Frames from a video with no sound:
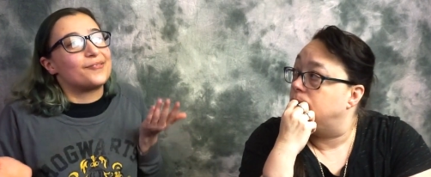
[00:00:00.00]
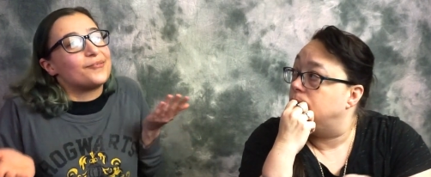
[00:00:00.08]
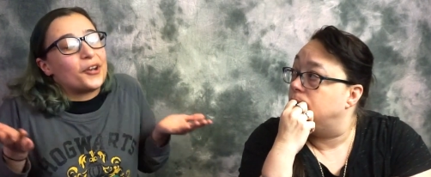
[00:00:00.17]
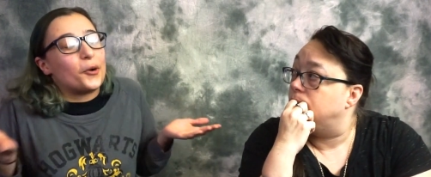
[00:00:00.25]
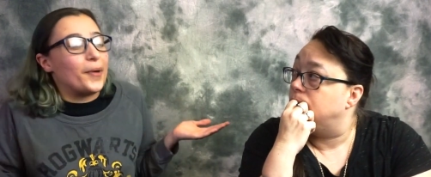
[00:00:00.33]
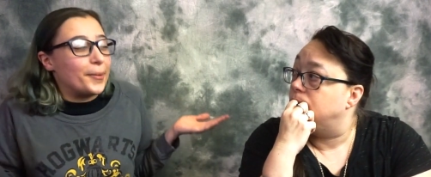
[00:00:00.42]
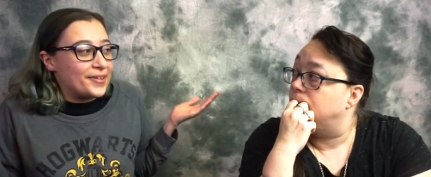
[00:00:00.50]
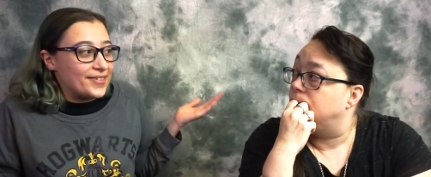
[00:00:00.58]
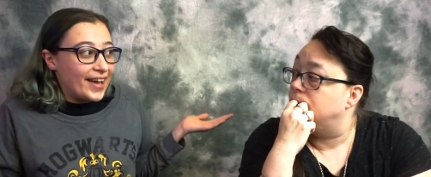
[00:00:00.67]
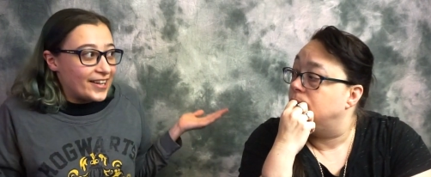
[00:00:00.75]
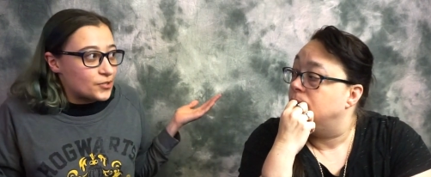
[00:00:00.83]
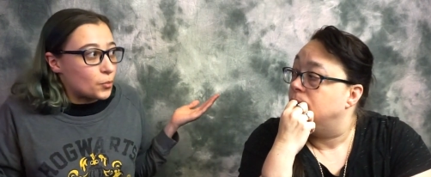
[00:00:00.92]
Speaker 1: you know maybe
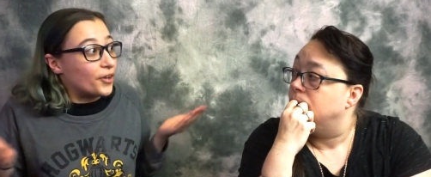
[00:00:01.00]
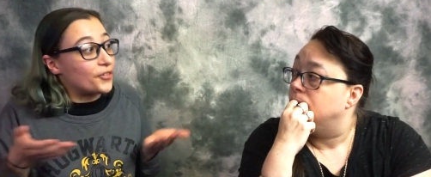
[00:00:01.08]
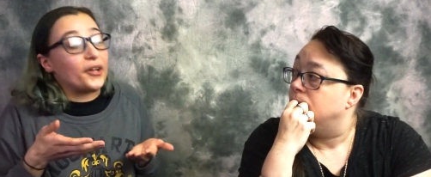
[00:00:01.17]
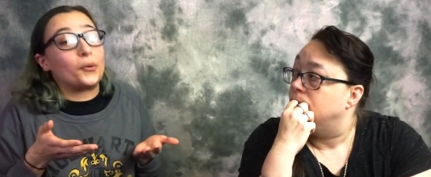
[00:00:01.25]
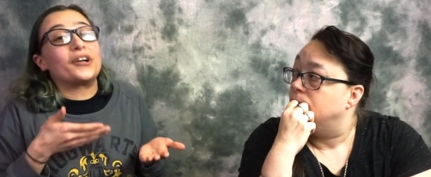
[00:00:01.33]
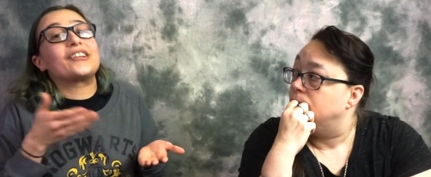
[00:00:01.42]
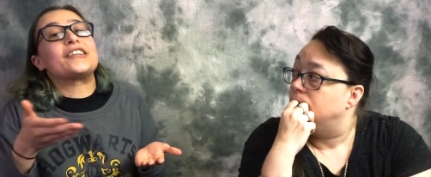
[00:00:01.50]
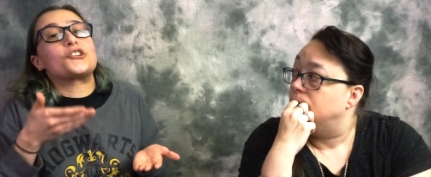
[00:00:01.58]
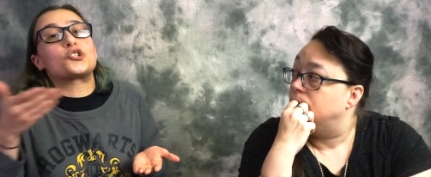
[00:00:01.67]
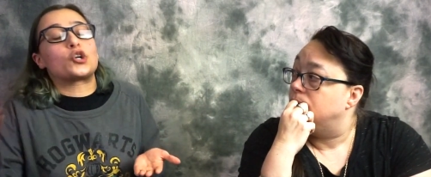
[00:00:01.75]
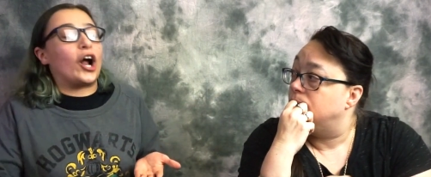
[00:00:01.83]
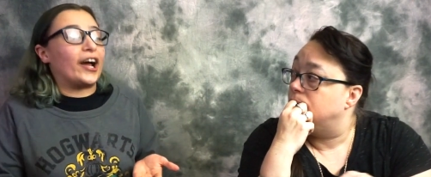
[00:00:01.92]
that's what they were at least
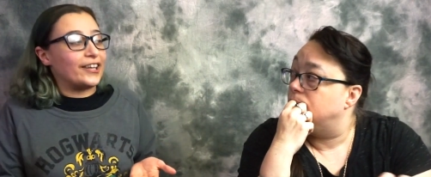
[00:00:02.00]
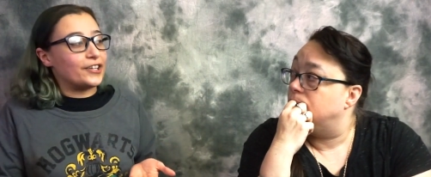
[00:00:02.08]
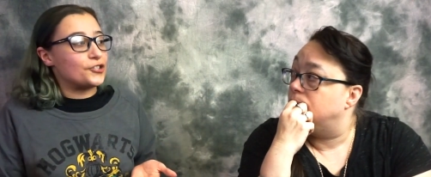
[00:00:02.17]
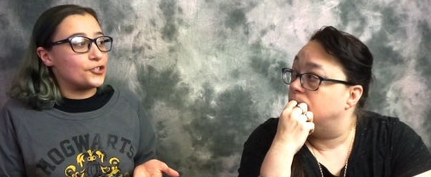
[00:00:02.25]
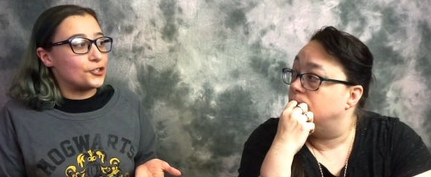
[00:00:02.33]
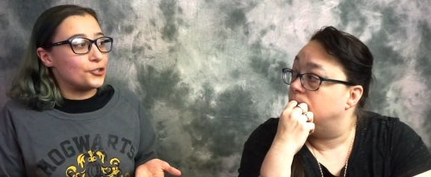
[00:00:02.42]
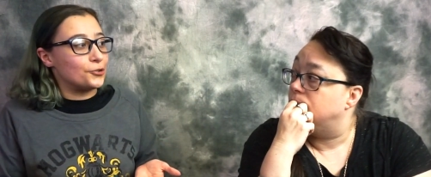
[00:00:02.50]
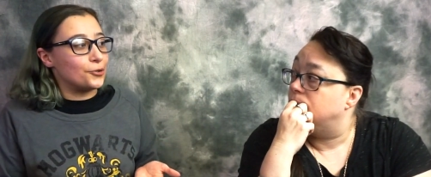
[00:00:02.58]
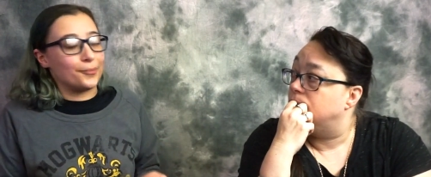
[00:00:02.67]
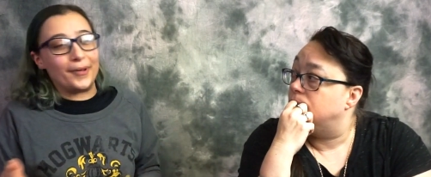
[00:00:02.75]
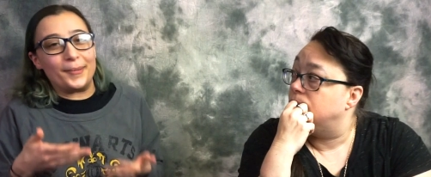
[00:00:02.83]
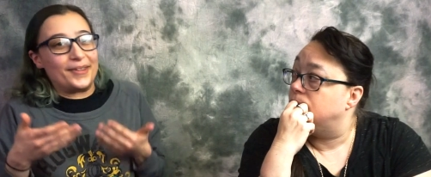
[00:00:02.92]
trying to do
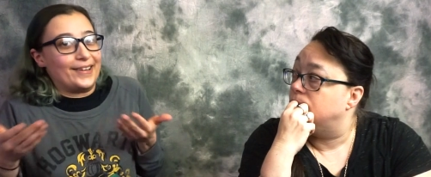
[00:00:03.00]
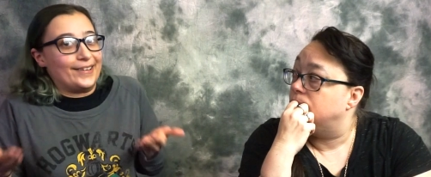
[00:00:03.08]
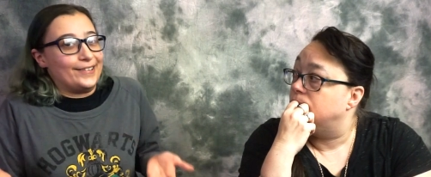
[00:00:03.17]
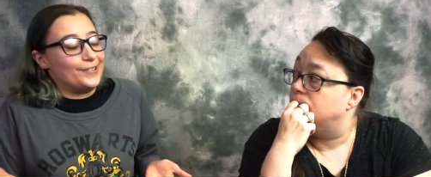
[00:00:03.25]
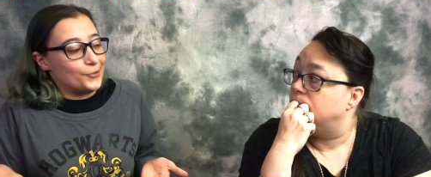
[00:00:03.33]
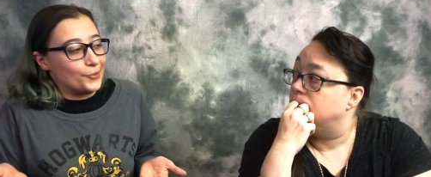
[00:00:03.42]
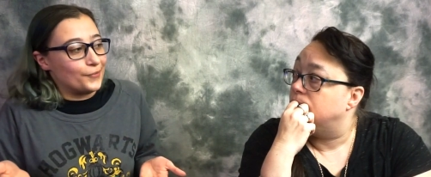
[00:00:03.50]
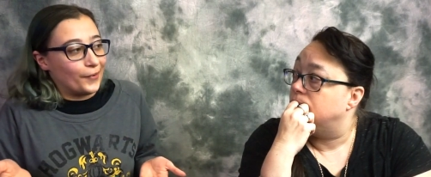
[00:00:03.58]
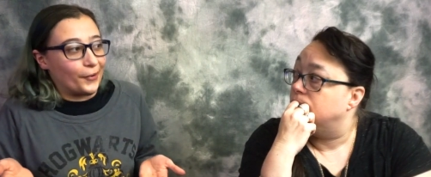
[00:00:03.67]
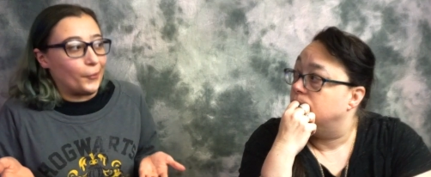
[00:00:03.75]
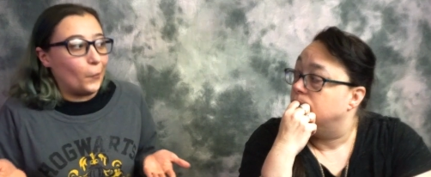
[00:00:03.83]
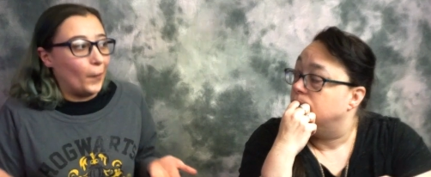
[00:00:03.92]
maybe they didn't do it
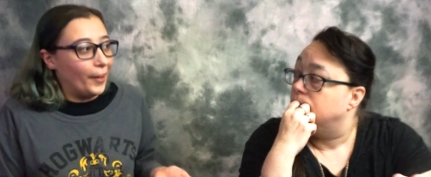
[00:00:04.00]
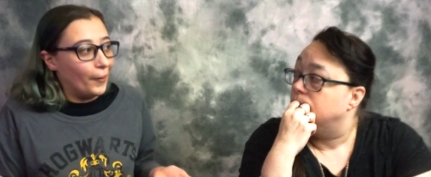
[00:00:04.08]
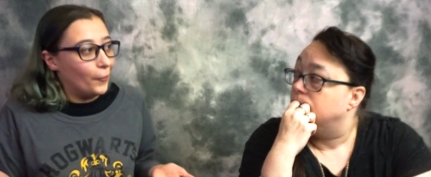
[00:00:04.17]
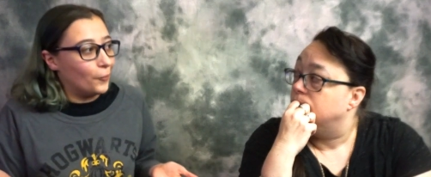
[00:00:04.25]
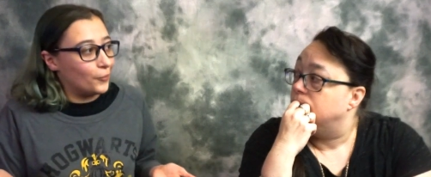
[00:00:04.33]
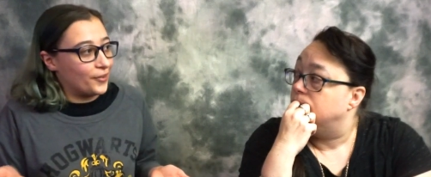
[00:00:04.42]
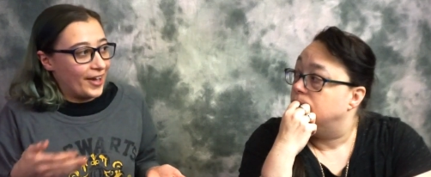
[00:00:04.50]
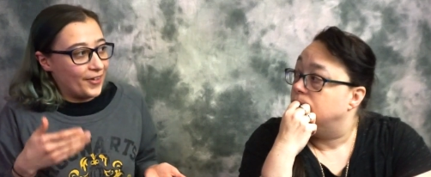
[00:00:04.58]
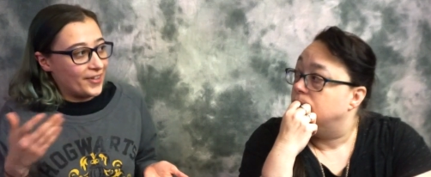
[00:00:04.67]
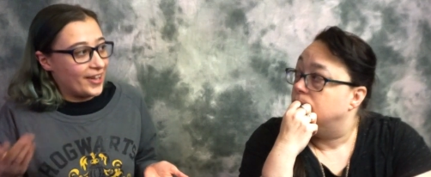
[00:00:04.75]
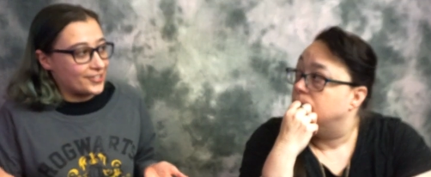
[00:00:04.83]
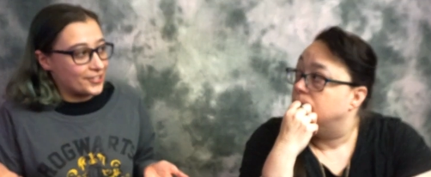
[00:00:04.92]
very well with how
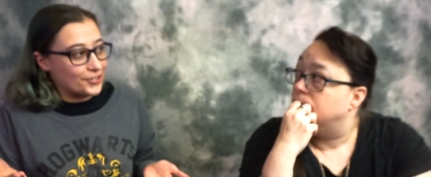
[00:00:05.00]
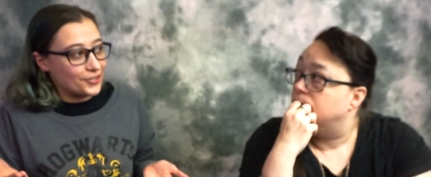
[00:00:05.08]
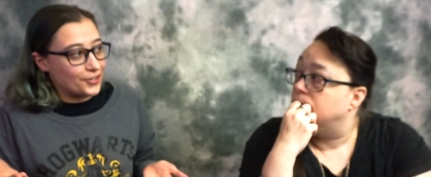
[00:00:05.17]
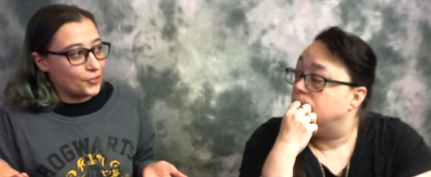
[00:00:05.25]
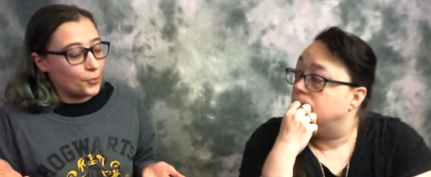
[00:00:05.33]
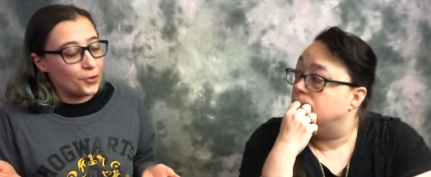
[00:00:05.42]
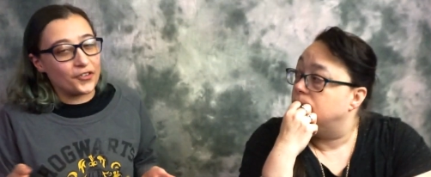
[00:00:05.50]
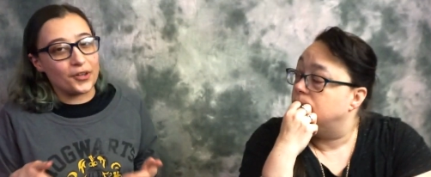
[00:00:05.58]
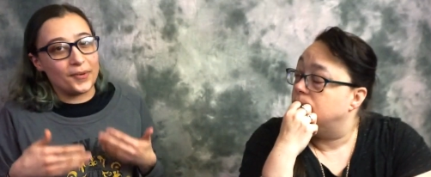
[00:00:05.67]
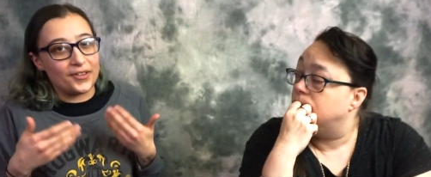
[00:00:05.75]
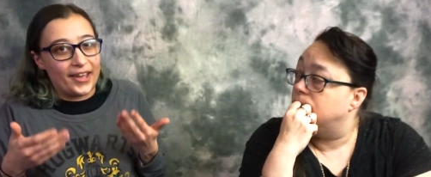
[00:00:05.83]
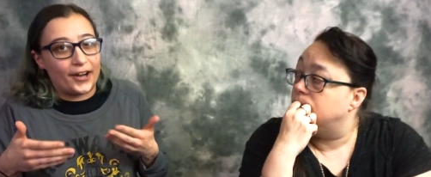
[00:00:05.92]
they executed in the movie
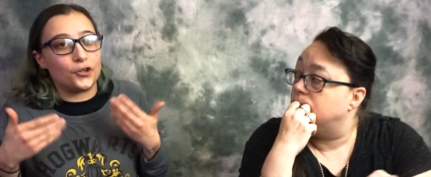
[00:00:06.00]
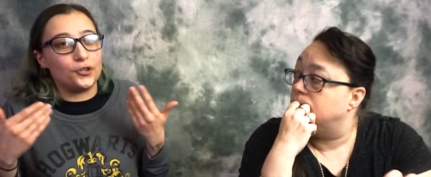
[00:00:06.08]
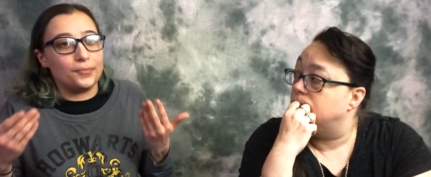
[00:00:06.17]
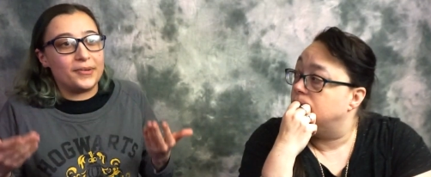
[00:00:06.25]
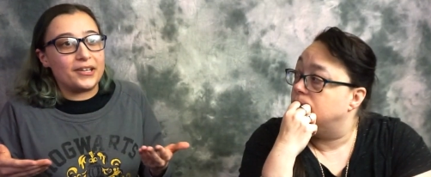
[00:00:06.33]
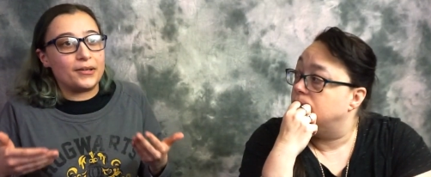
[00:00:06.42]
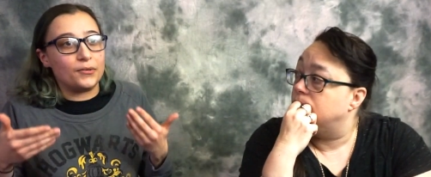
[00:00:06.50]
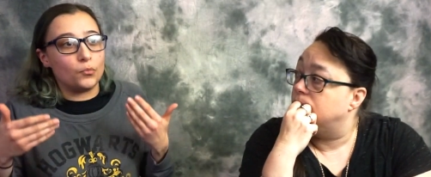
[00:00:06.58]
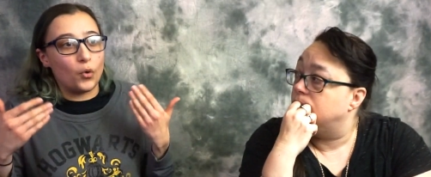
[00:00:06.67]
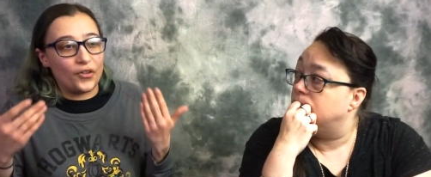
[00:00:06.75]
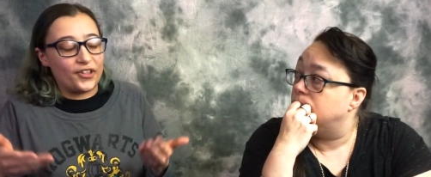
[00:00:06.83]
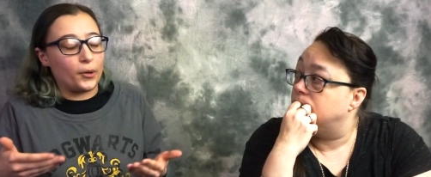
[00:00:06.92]
but that could be
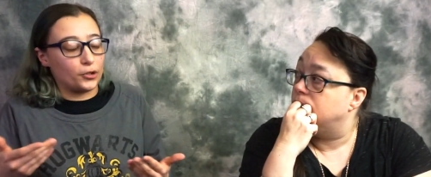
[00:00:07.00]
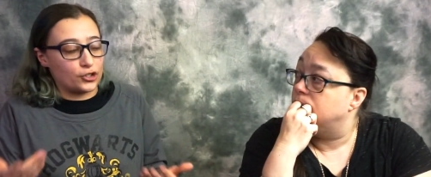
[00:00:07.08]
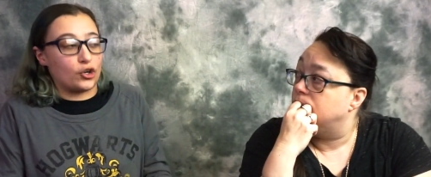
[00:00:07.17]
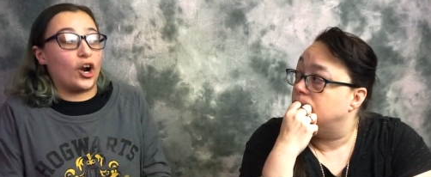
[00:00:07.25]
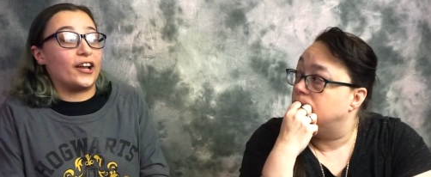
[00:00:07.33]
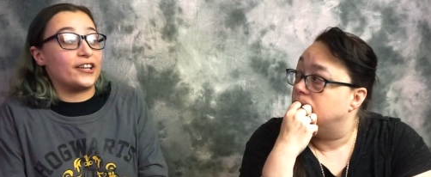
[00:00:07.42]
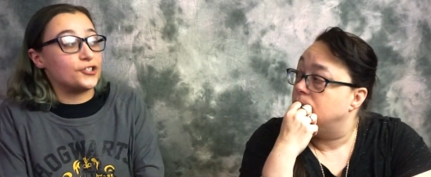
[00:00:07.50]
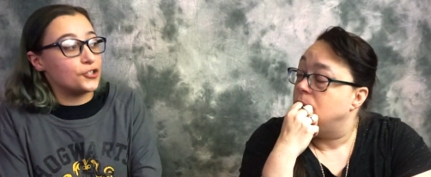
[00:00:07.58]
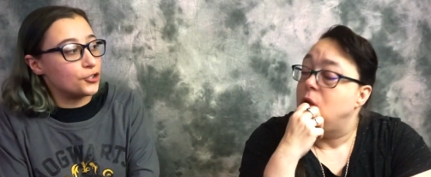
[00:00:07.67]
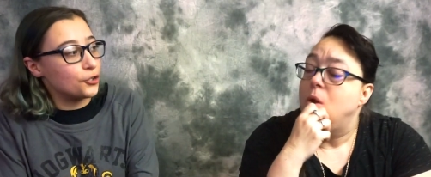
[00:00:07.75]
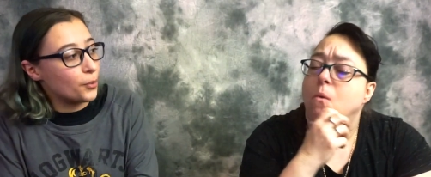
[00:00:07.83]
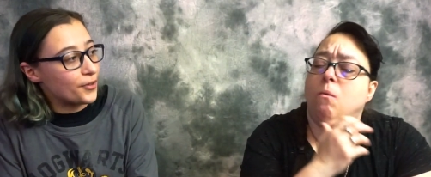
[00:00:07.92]
what they were trying to
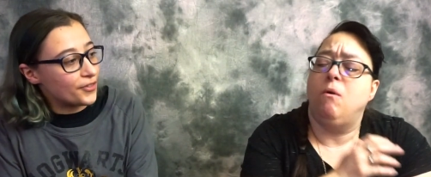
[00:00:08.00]
do with